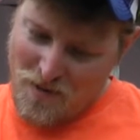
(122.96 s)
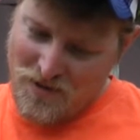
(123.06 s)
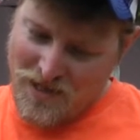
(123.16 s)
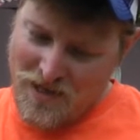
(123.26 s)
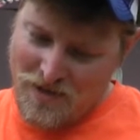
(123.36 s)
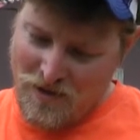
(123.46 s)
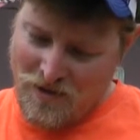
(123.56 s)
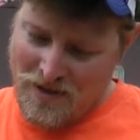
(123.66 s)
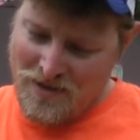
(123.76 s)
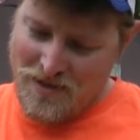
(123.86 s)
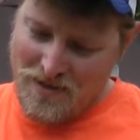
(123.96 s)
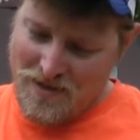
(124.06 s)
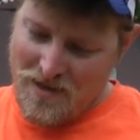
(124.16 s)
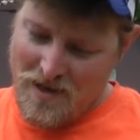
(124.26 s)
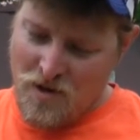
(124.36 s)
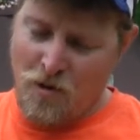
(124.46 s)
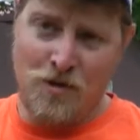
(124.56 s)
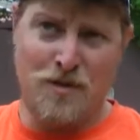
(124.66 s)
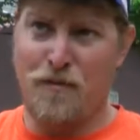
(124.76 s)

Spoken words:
I was going to do this. Of course,